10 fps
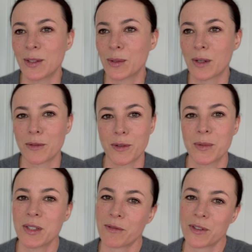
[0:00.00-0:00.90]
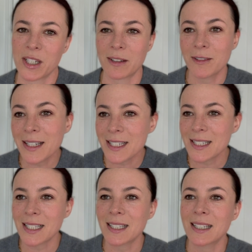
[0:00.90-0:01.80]
you know, are from a different
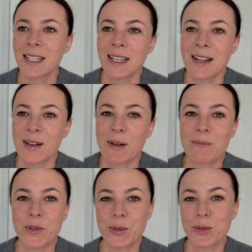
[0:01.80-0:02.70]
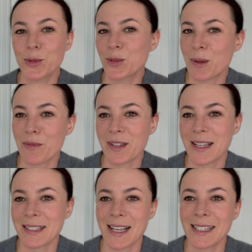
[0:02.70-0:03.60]
generation, to do something
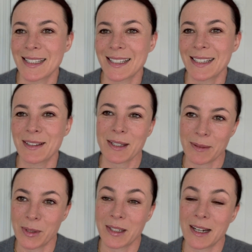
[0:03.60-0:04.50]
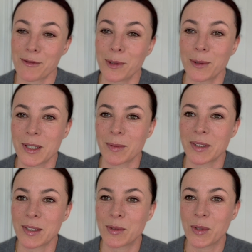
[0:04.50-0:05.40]
exciting, I mean, that I've always
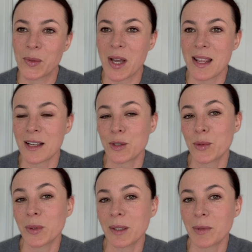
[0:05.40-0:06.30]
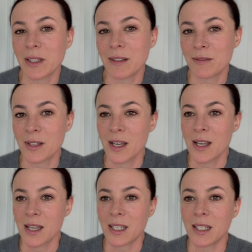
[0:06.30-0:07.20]
wanted to do. And I truly believe
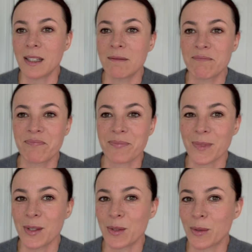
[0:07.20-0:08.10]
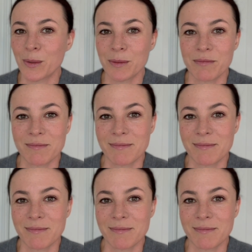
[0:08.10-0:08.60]
in, you know,